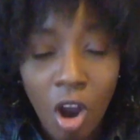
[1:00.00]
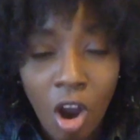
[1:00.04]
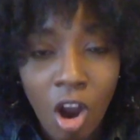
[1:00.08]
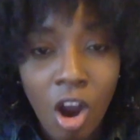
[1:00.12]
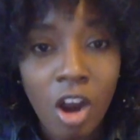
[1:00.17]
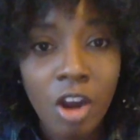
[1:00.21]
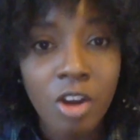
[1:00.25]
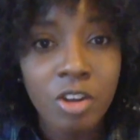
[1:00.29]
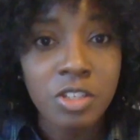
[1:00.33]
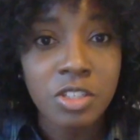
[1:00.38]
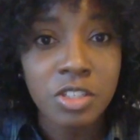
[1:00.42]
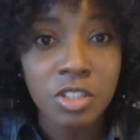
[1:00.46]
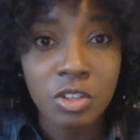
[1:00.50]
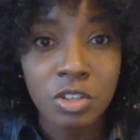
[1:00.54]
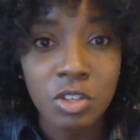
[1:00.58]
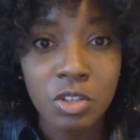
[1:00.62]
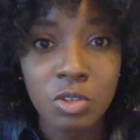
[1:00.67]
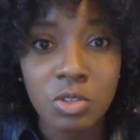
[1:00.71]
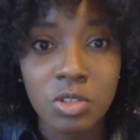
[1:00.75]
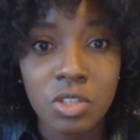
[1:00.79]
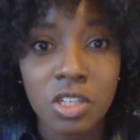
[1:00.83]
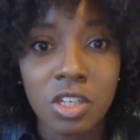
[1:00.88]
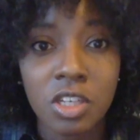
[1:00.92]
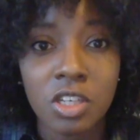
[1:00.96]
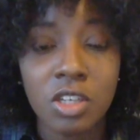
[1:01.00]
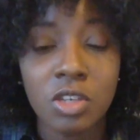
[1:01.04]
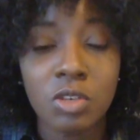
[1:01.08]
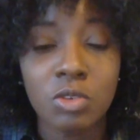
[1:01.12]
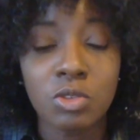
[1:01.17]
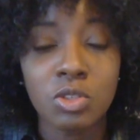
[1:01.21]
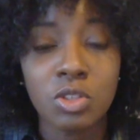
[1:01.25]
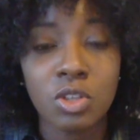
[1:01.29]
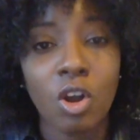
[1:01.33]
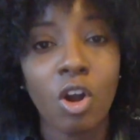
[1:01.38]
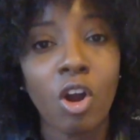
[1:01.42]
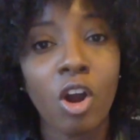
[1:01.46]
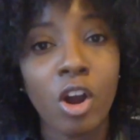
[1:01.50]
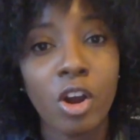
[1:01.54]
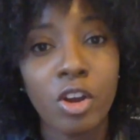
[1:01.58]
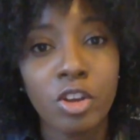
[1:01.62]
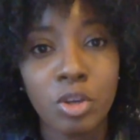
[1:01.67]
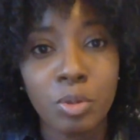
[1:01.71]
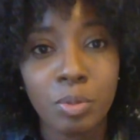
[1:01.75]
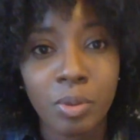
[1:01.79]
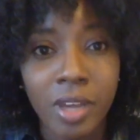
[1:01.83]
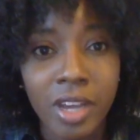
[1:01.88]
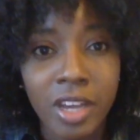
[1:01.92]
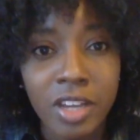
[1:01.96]
are still using a used car,
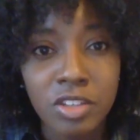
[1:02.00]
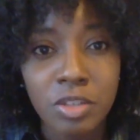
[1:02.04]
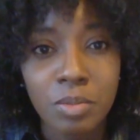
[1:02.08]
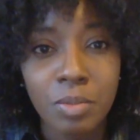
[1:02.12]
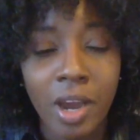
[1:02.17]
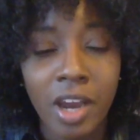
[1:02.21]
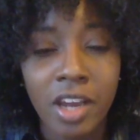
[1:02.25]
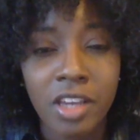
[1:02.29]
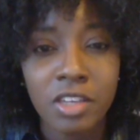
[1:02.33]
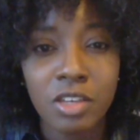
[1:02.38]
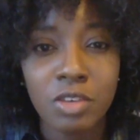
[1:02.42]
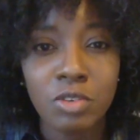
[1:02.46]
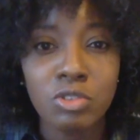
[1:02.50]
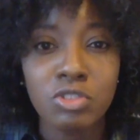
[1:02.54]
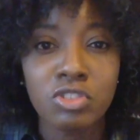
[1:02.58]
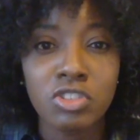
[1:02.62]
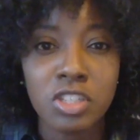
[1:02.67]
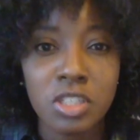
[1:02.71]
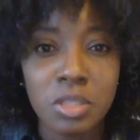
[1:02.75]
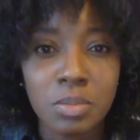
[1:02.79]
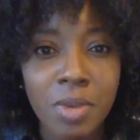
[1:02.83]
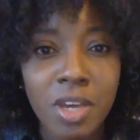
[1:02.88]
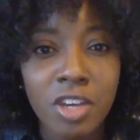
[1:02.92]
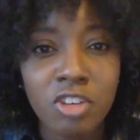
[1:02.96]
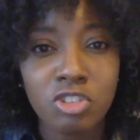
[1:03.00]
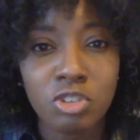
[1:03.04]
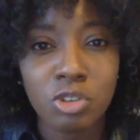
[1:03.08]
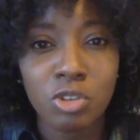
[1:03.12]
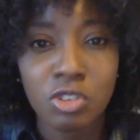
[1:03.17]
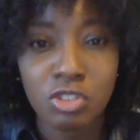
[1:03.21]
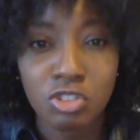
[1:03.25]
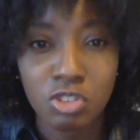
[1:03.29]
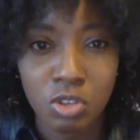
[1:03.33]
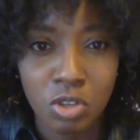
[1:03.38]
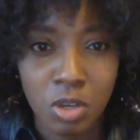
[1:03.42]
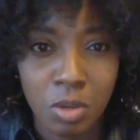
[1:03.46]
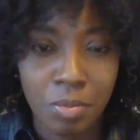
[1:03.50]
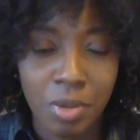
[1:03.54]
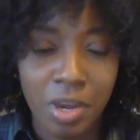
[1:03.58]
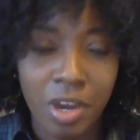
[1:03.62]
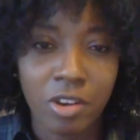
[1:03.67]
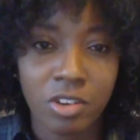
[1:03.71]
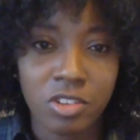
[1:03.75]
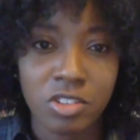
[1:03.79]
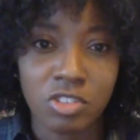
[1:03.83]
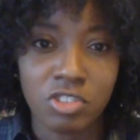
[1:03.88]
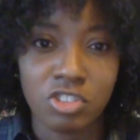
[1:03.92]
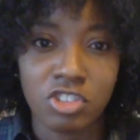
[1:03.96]
you plan to buy used, just make sure that you
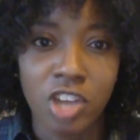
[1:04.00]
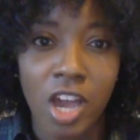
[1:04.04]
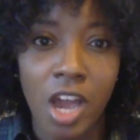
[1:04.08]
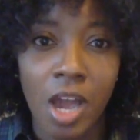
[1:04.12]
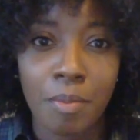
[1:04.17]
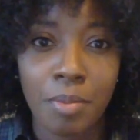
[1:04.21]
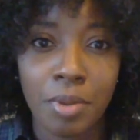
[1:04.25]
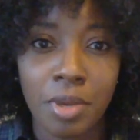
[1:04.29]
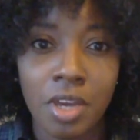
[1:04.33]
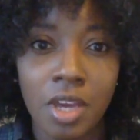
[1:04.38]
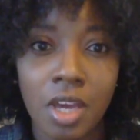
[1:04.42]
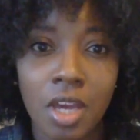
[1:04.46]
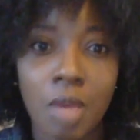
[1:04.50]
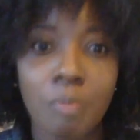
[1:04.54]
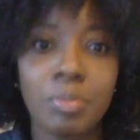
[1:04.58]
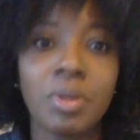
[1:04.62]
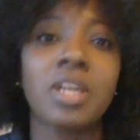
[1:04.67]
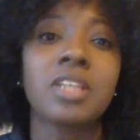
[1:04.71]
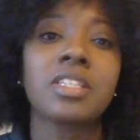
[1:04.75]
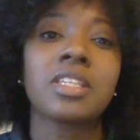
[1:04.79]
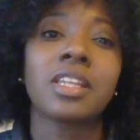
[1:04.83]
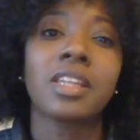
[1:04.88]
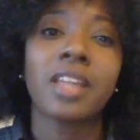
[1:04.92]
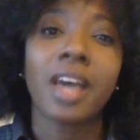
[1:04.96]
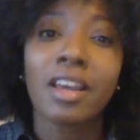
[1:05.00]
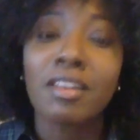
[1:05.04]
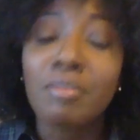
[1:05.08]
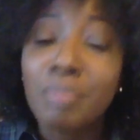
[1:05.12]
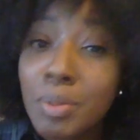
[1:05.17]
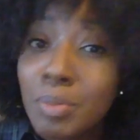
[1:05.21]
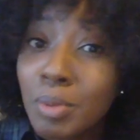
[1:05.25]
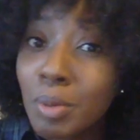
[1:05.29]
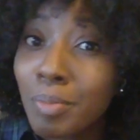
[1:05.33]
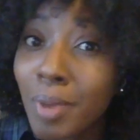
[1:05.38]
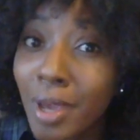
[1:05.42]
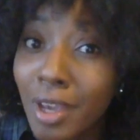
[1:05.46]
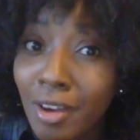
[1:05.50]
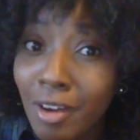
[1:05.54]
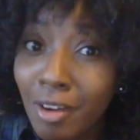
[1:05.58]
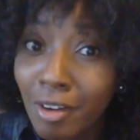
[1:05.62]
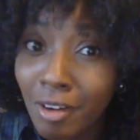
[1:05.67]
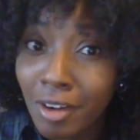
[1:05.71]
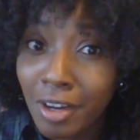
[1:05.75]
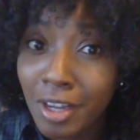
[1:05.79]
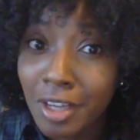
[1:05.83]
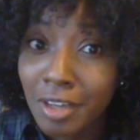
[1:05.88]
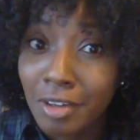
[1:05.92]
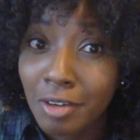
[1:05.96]
comparison shop. Because a lot of people bank on
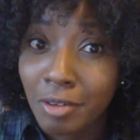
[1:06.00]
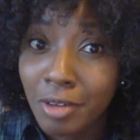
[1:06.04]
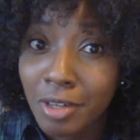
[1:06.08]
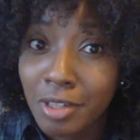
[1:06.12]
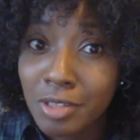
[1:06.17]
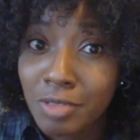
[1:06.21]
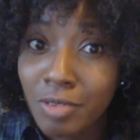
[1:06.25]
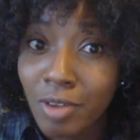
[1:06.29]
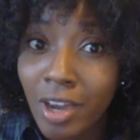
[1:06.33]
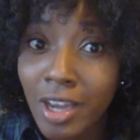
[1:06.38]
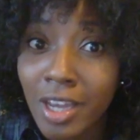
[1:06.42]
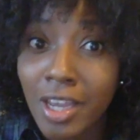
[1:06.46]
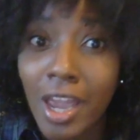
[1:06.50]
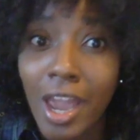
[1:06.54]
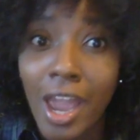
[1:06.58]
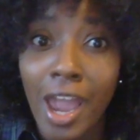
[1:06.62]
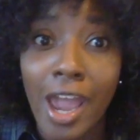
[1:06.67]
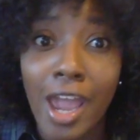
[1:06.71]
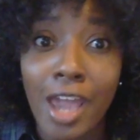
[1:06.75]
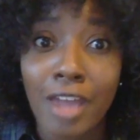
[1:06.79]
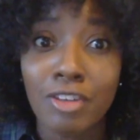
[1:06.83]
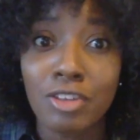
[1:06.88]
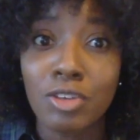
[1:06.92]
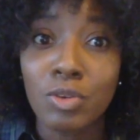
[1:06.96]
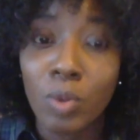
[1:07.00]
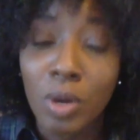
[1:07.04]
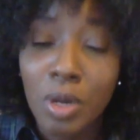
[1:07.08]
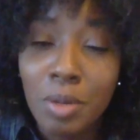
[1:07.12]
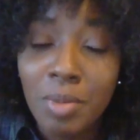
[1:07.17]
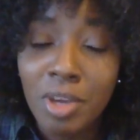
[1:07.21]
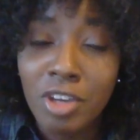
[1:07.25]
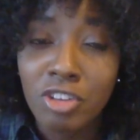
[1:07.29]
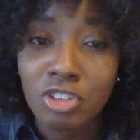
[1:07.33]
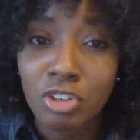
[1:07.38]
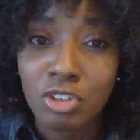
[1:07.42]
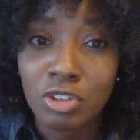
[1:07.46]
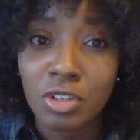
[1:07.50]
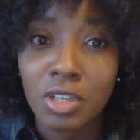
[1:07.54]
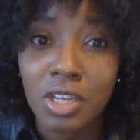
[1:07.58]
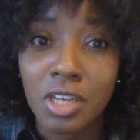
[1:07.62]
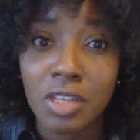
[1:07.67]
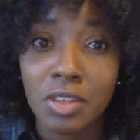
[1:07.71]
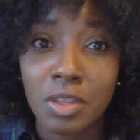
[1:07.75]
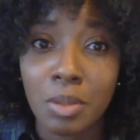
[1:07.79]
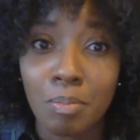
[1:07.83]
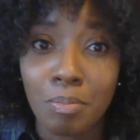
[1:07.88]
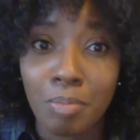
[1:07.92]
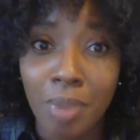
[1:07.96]
our ignorance, right? And you want to make sure you're
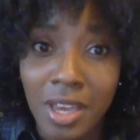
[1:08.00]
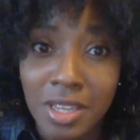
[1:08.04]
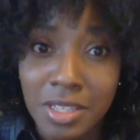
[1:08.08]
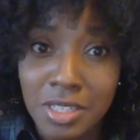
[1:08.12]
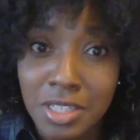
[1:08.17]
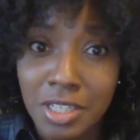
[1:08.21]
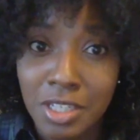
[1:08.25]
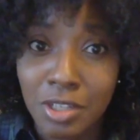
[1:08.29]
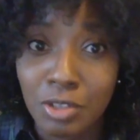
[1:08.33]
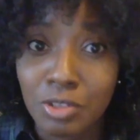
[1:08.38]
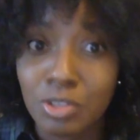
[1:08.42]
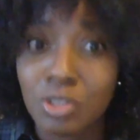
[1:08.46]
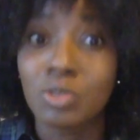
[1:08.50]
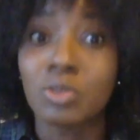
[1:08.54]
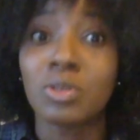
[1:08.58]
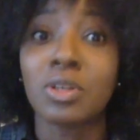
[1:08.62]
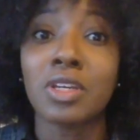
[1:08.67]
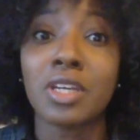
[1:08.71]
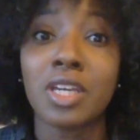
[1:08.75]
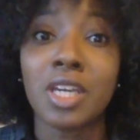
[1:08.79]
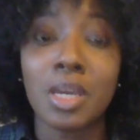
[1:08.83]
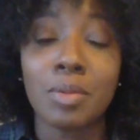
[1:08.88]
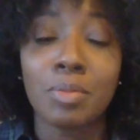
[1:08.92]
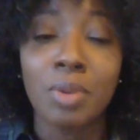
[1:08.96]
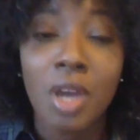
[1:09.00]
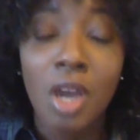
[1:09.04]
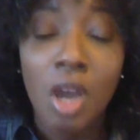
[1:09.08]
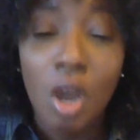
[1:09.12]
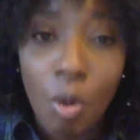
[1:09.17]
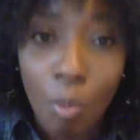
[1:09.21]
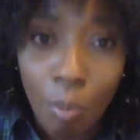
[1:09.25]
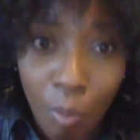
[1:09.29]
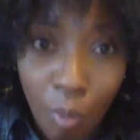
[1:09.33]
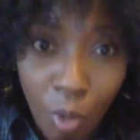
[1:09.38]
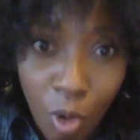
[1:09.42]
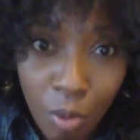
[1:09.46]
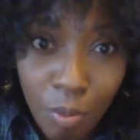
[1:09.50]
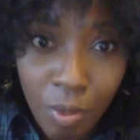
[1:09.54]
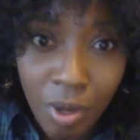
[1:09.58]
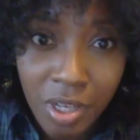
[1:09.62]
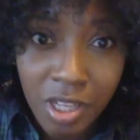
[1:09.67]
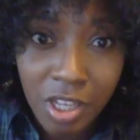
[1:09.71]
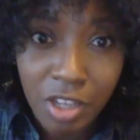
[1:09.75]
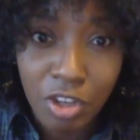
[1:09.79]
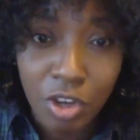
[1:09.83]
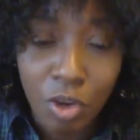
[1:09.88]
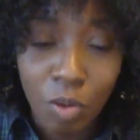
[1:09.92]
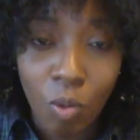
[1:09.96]
getting the best deals so you can keep more
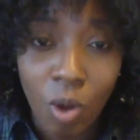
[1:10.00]
money in your